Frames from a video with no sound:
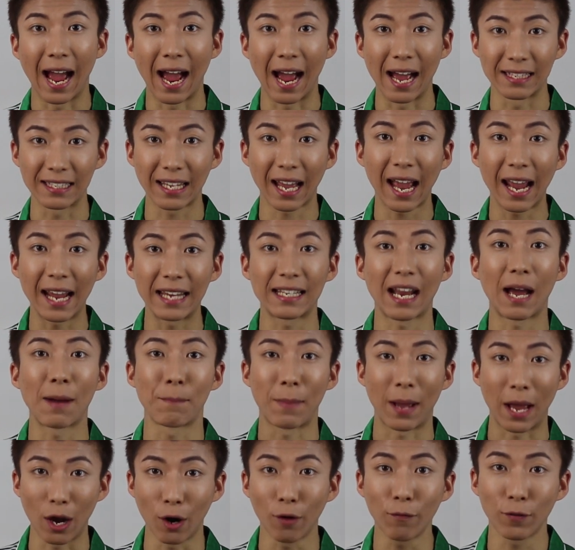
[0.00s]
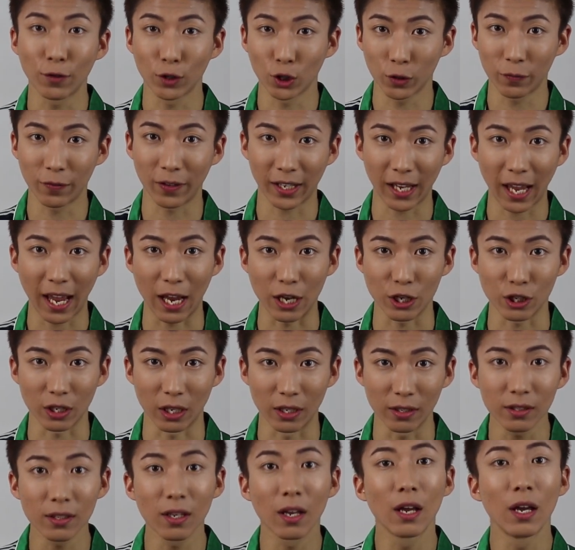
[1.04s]
and hit that bell for
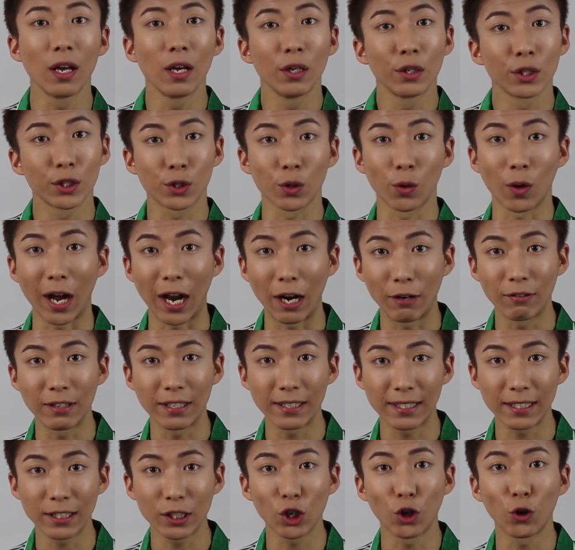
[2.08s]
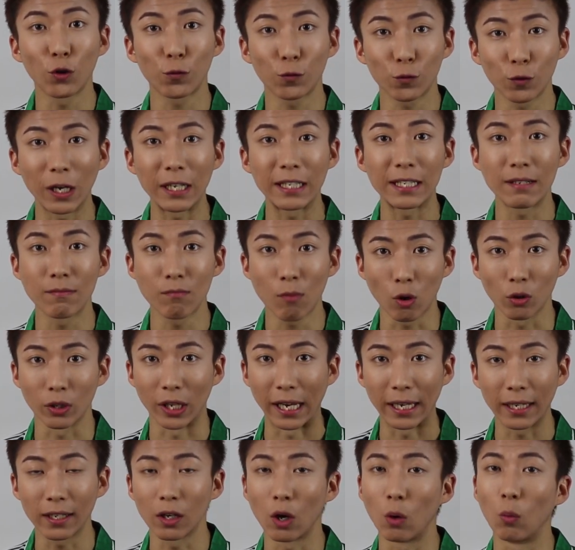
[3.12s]
notification, so every single Friday
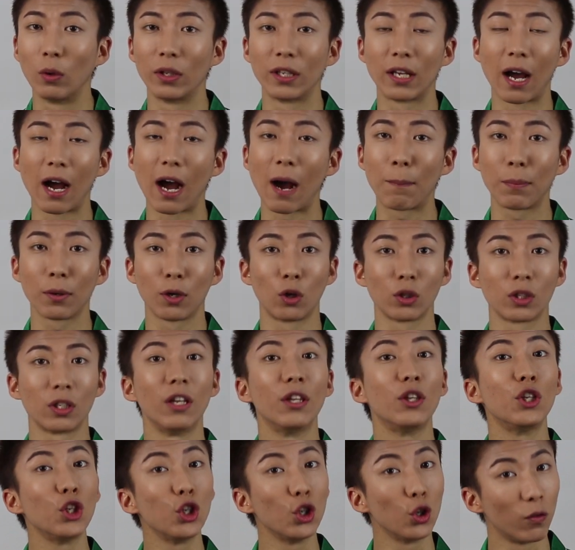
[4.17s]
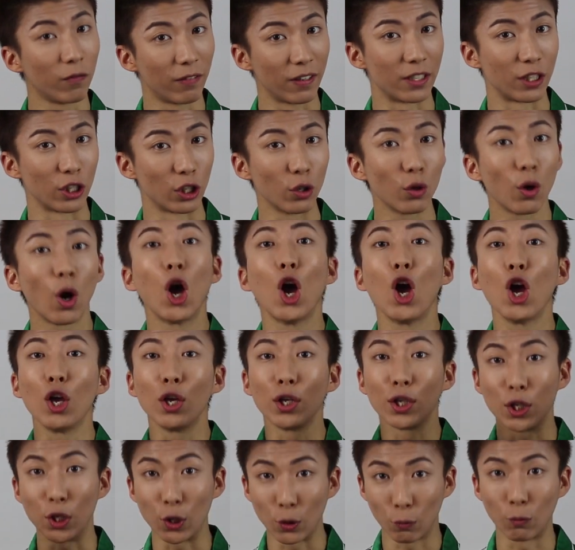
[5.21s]
morning when I upload a new video,
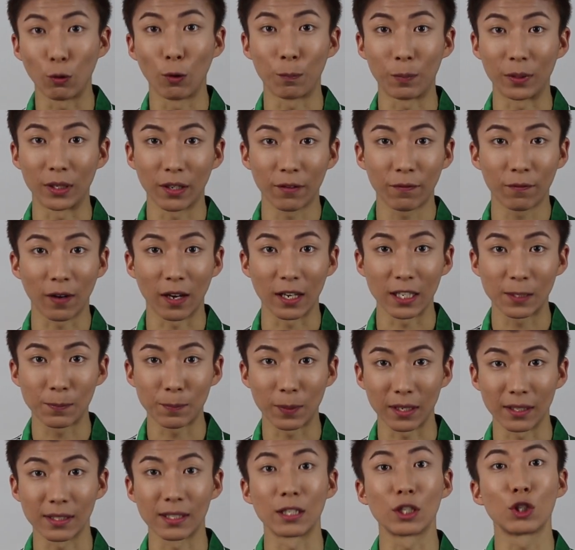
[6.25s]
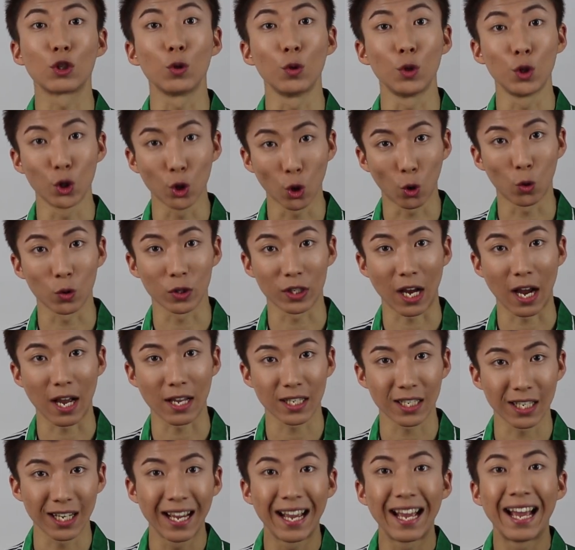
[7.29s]
you will be the first person to know
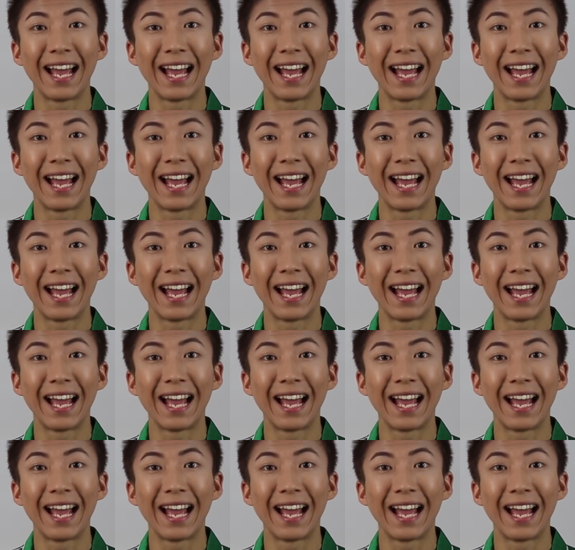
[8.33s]
that.